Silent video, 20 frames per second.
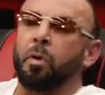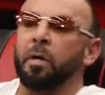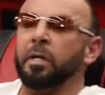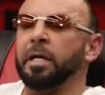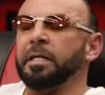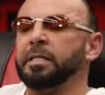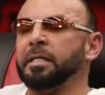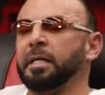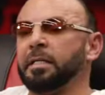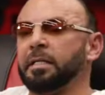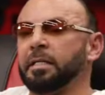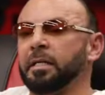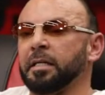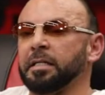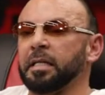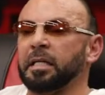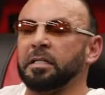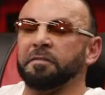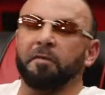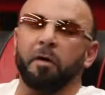Well, they say
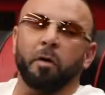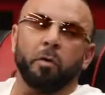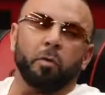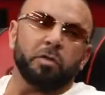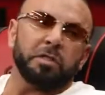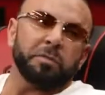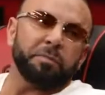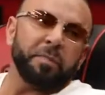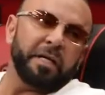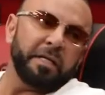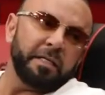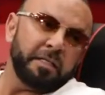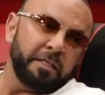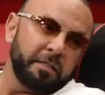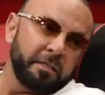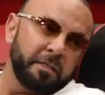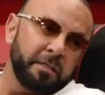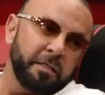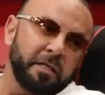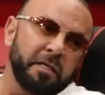success follows speed.
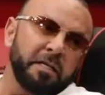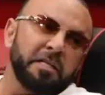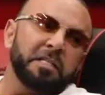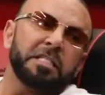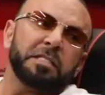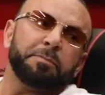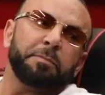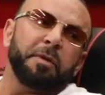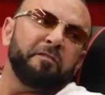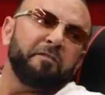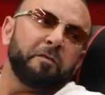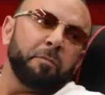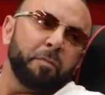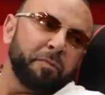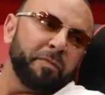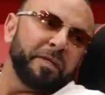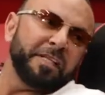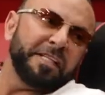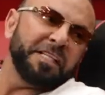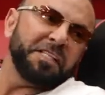Yeah. Speed of
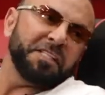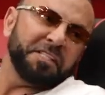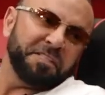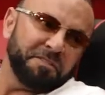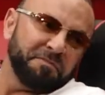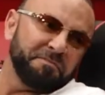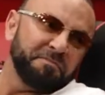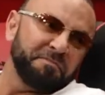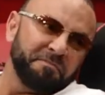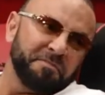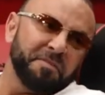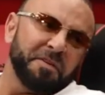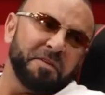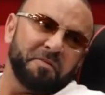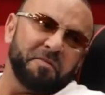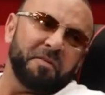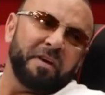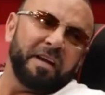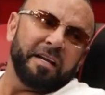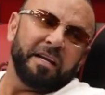implementation. Right.
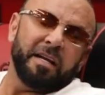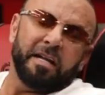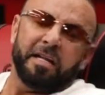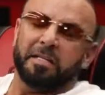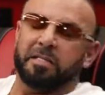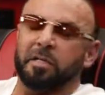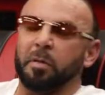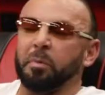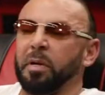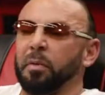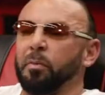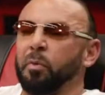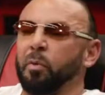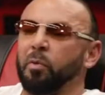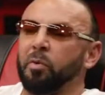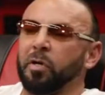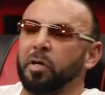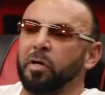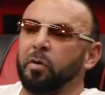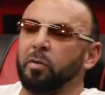Some
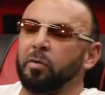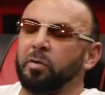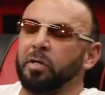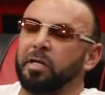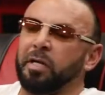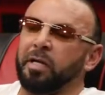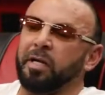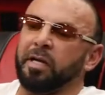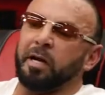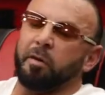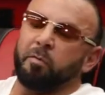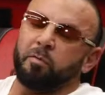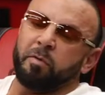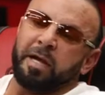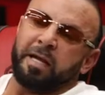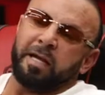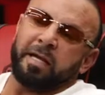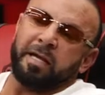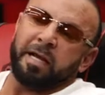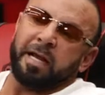people, you know, you get
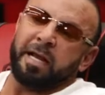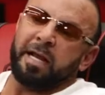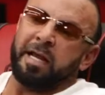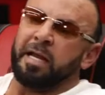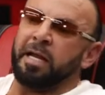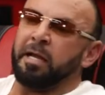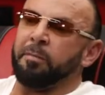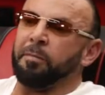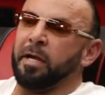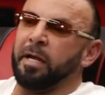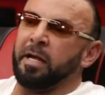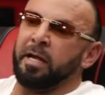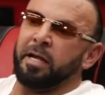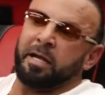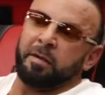ready, aim